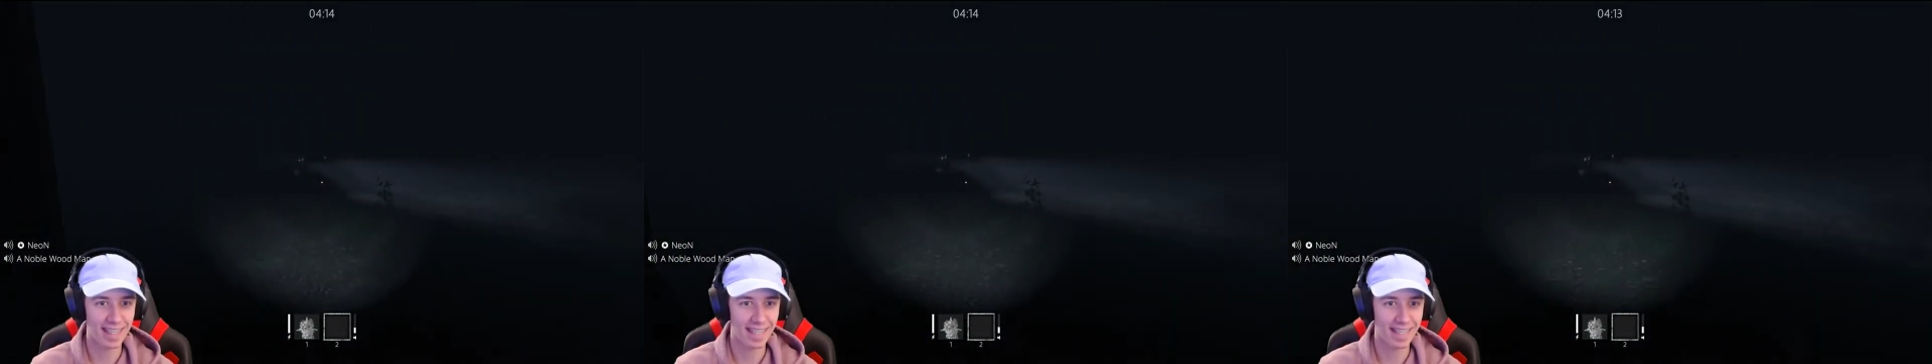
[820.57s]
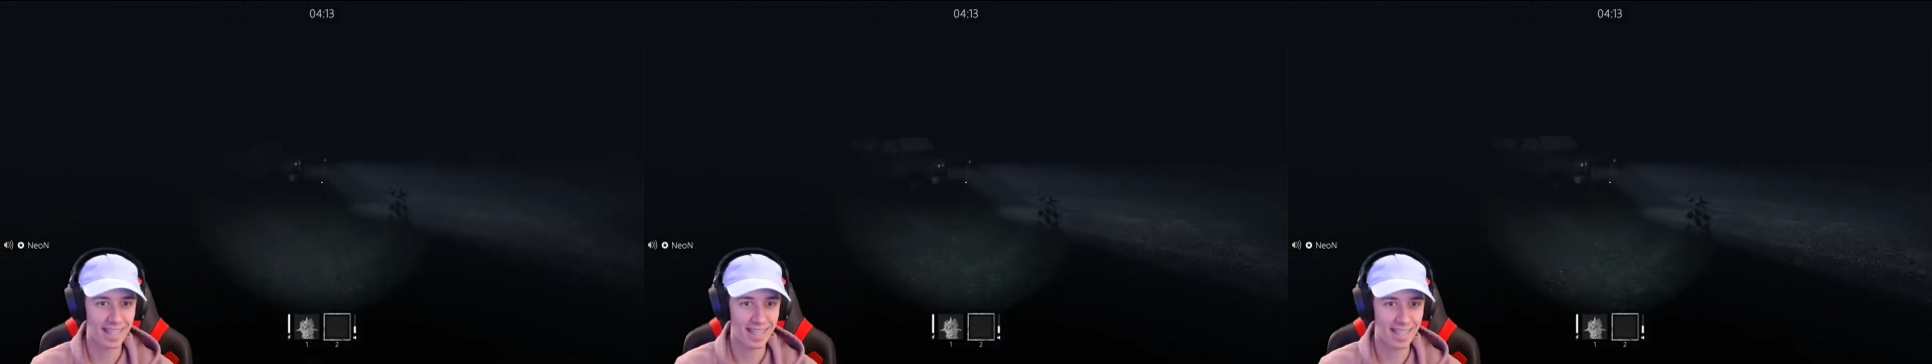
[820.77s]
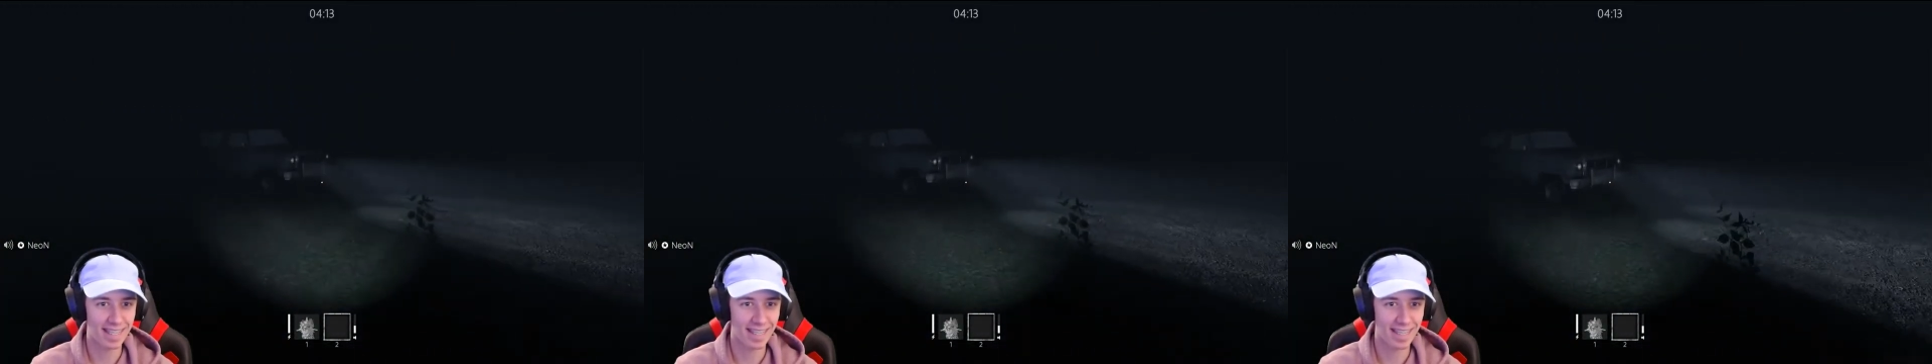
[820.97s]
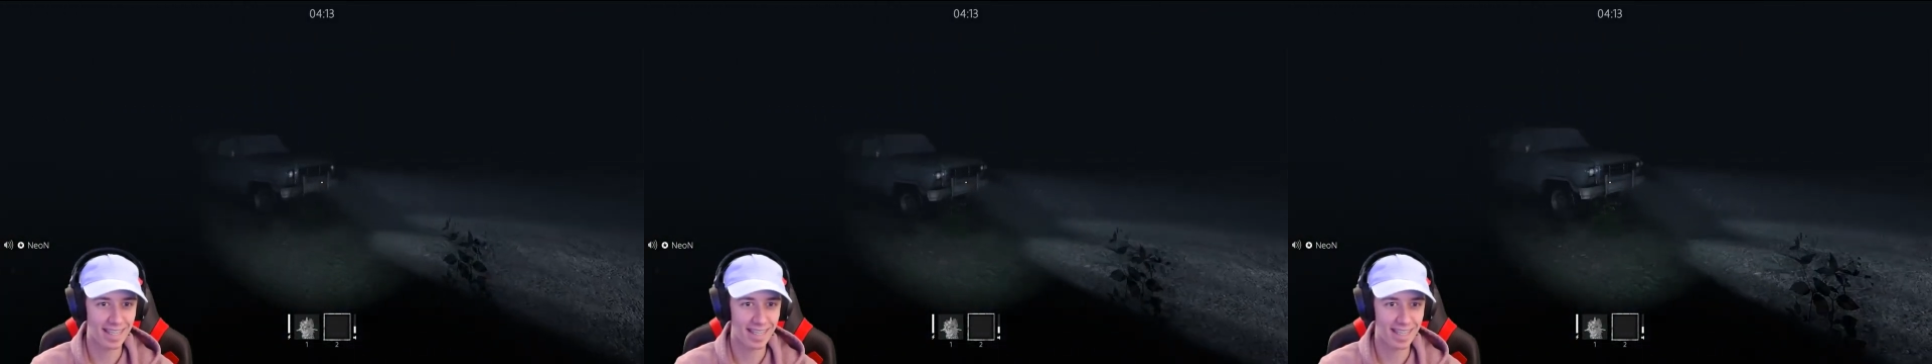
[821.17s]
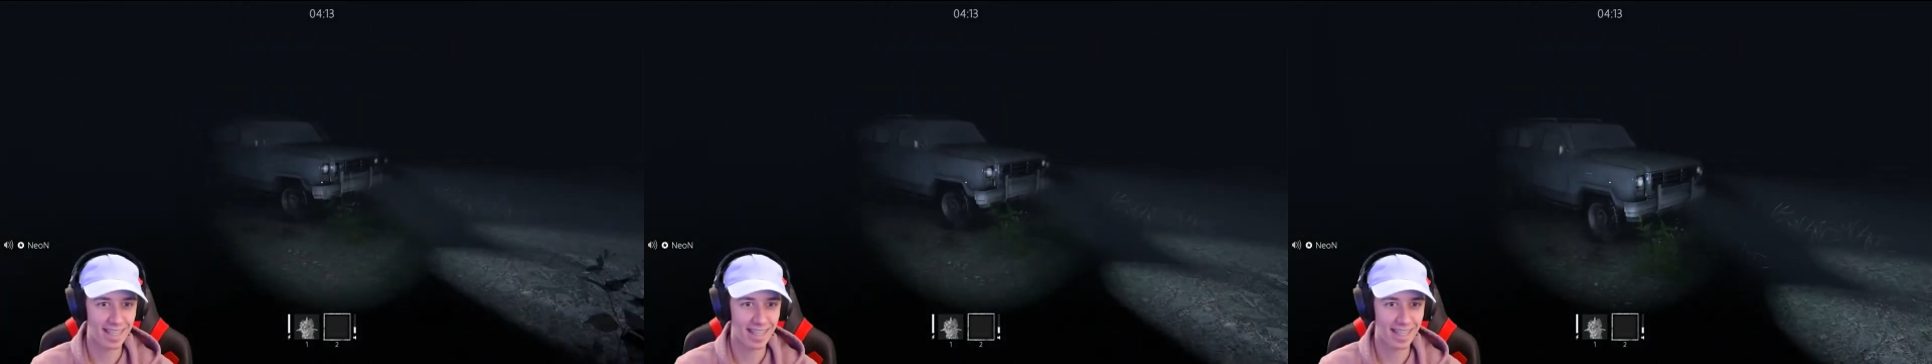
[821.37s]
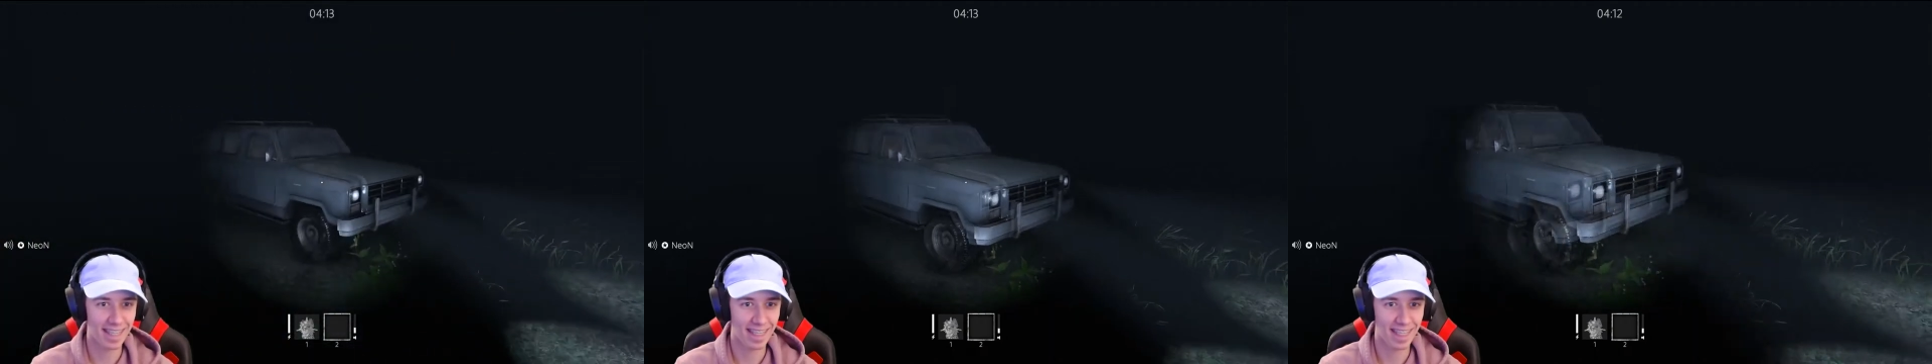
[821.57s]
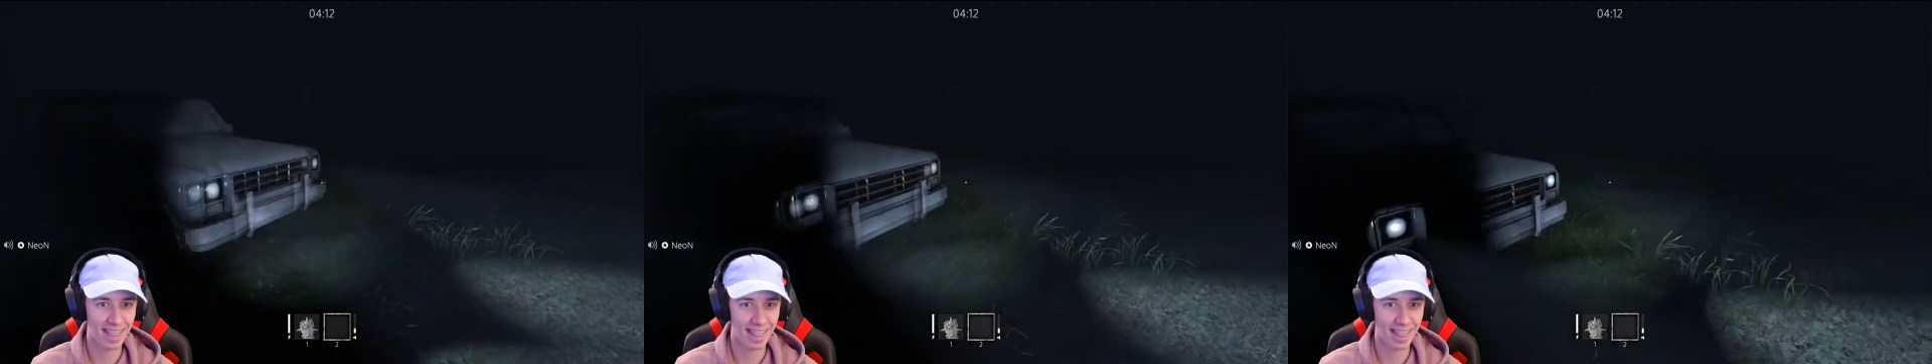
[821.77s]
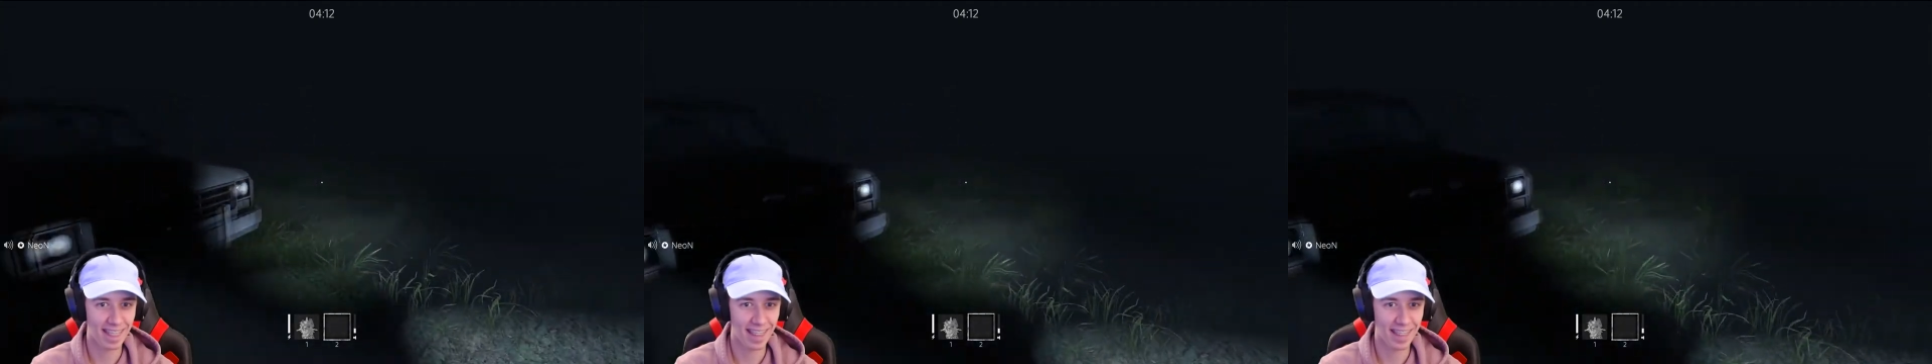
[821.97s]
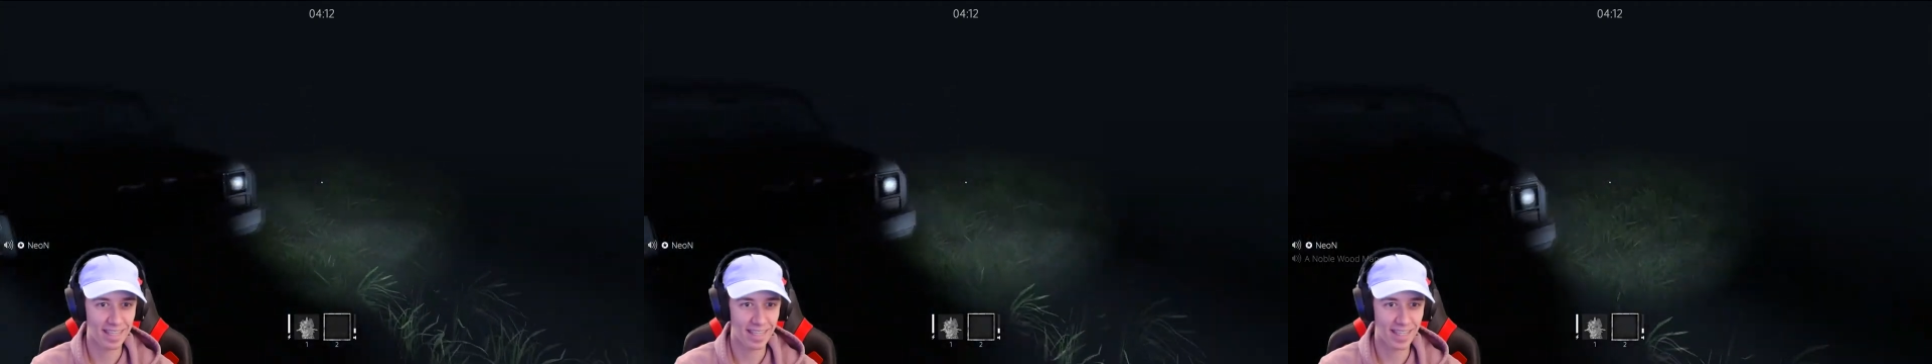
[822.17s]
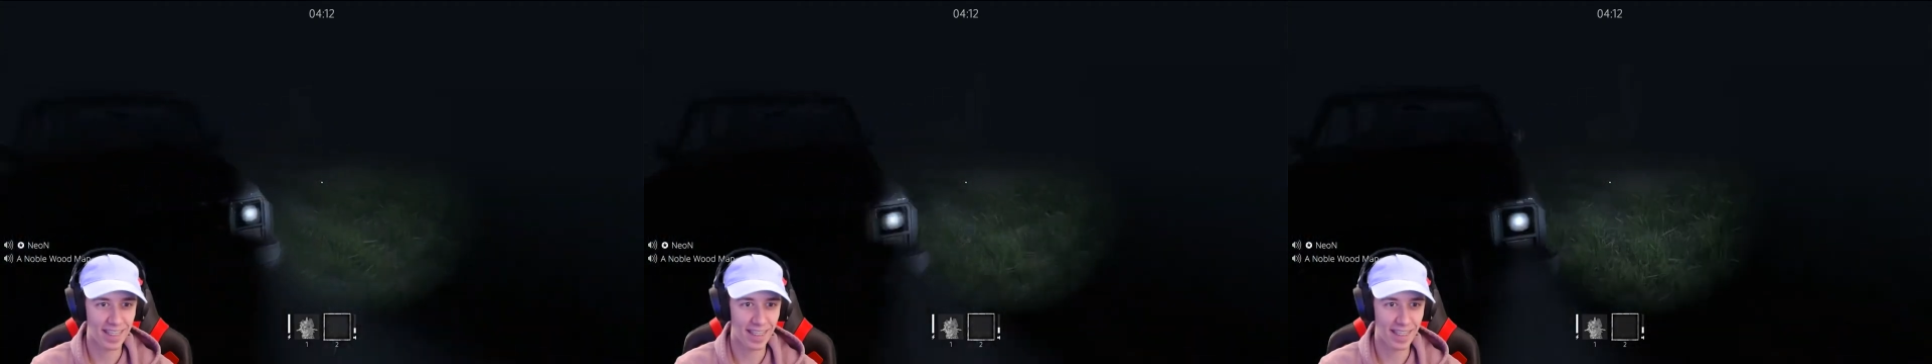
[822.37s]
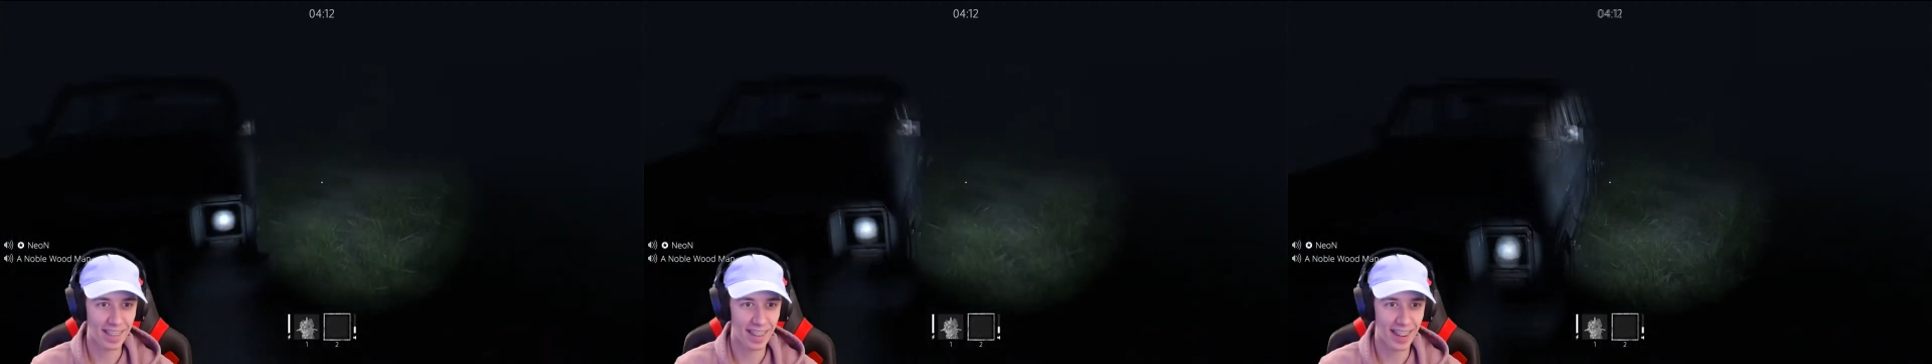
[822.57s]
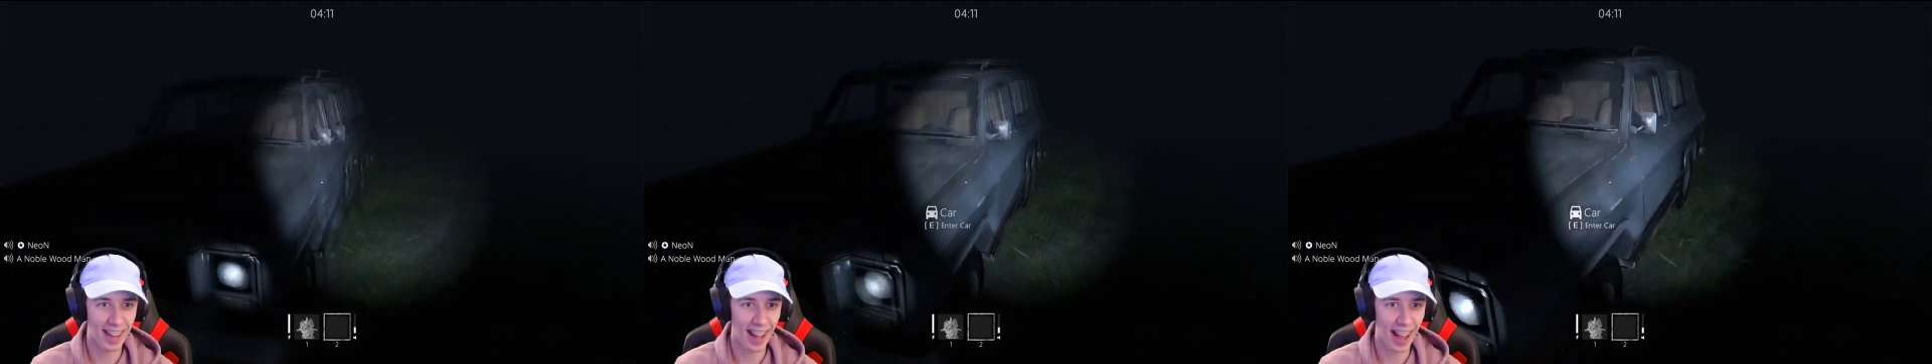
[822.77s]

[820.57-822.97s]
I got lost. I got lost. I got Bro, lost.